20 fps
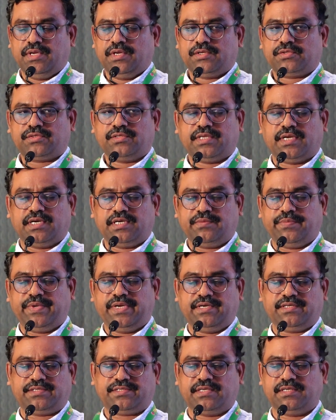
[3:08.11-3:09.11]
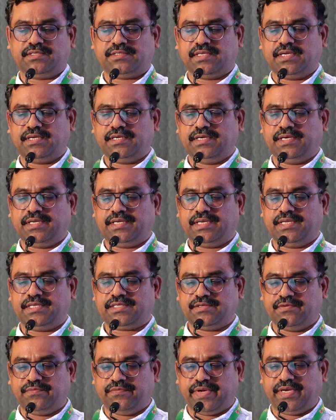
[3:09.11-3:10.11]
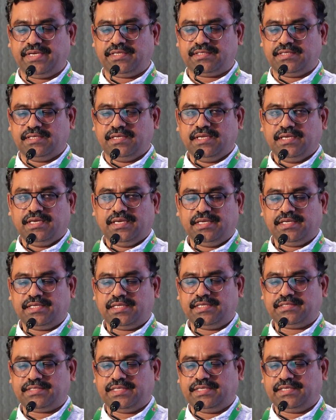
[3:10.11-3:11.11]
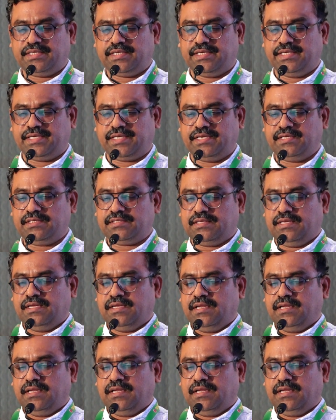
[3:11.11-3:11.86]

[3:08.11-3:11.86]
So the ultimate results are decrease in weight, increase in incretins,